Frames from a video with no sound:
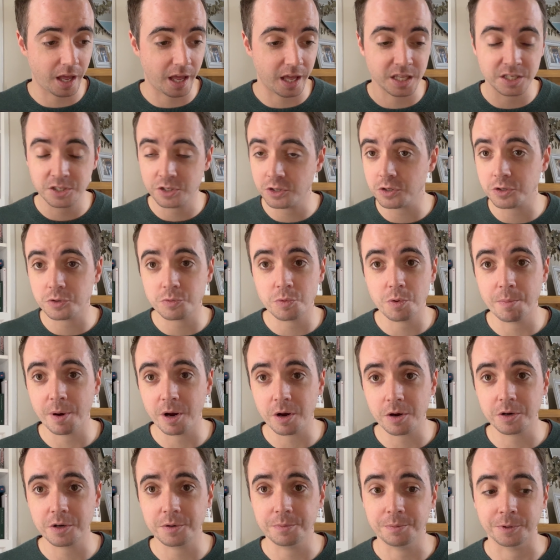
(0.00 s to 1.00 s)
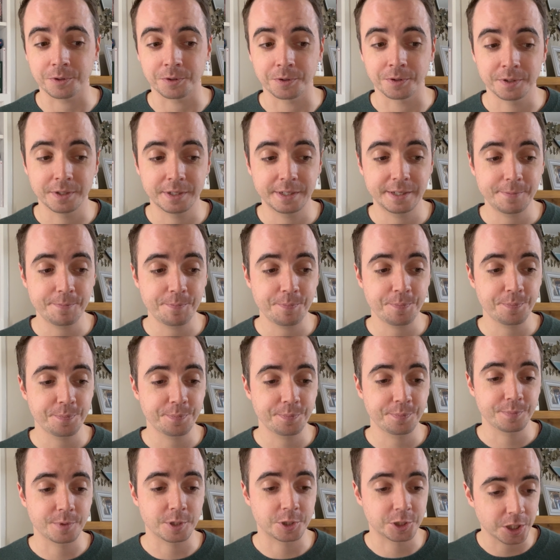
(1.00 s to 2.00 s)
just remarkable.
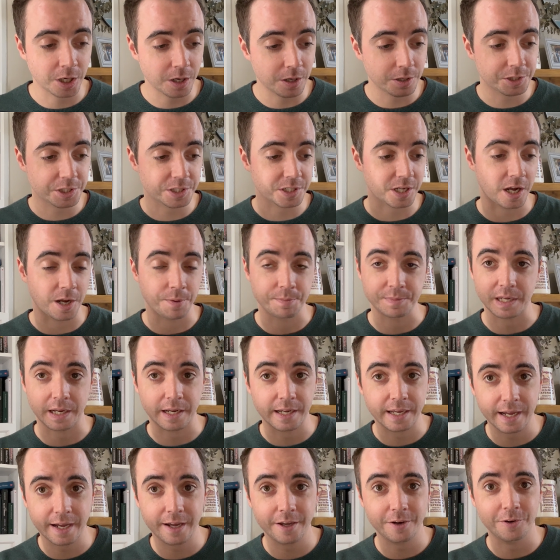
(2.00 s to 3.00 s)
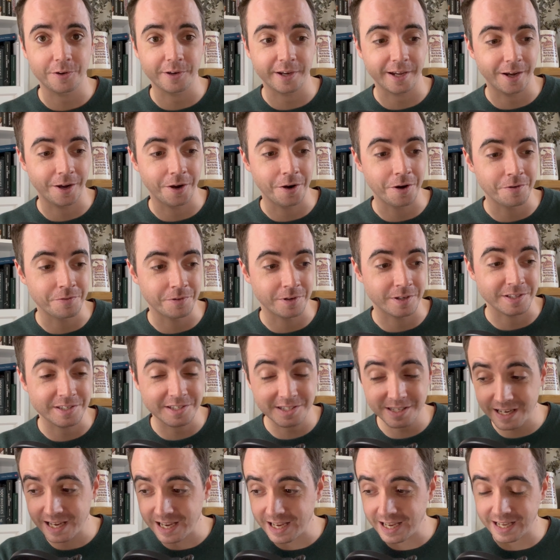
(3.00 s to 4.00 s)
The charge times I cannot get over.
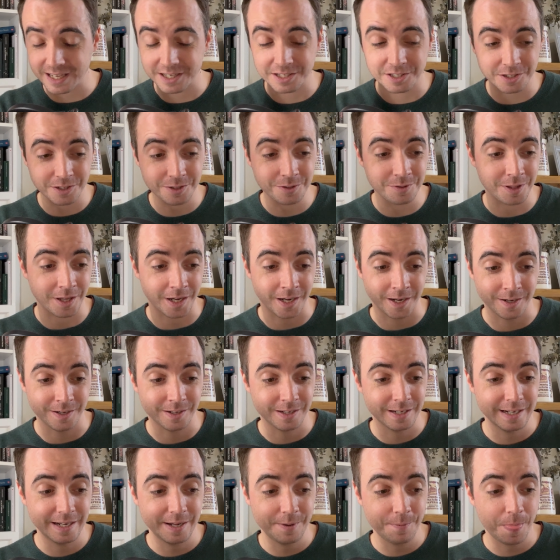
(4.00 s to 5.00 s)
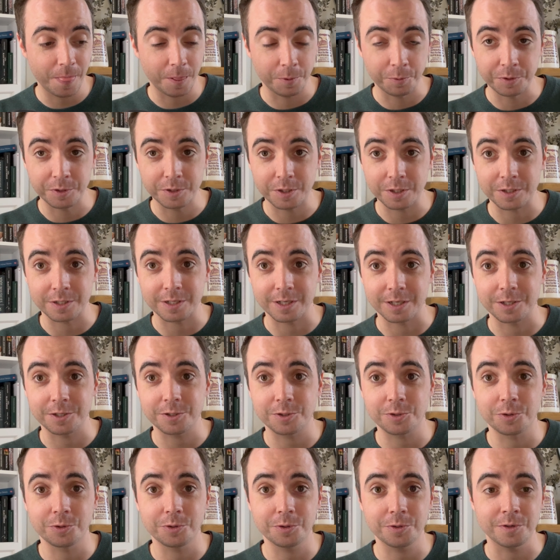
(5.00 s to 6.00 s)
Seeing it do that was just
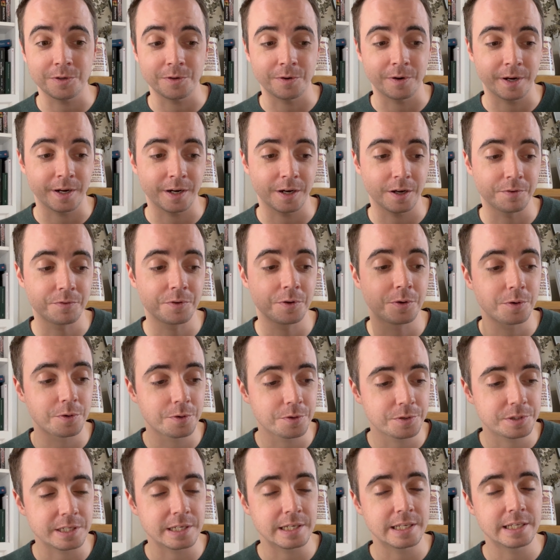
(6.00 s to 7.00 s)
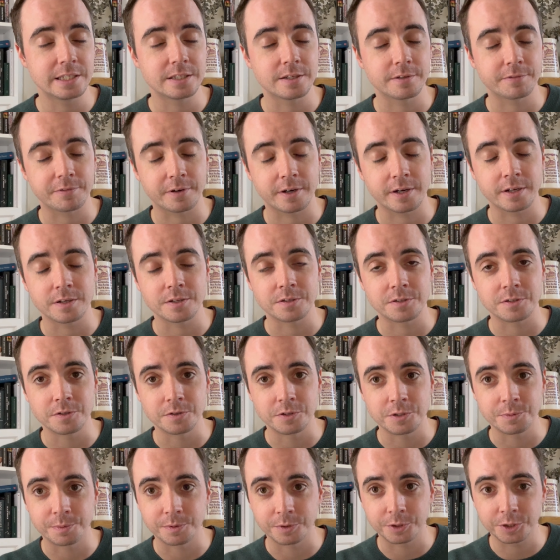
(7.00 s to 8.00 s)
extraordinary. Of course, you need to find a
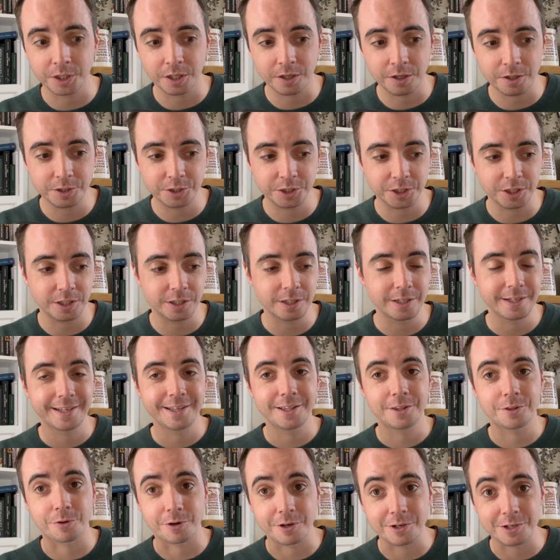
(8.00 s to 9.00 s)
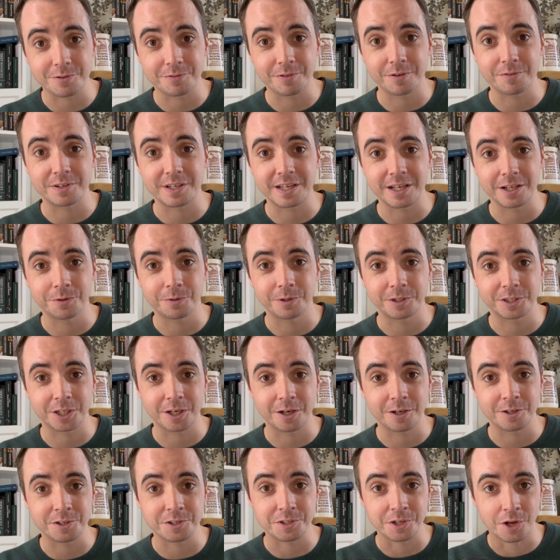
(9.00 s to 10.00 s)
suitable charger. 350 kilowatt
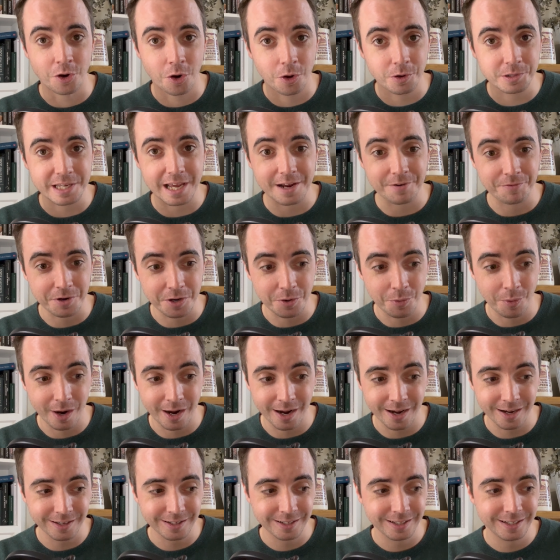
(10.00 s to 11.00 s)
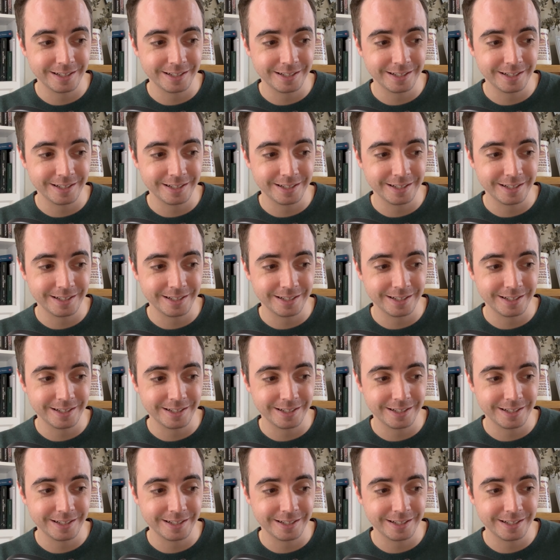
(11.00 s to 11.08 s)
chargers are not everywhere.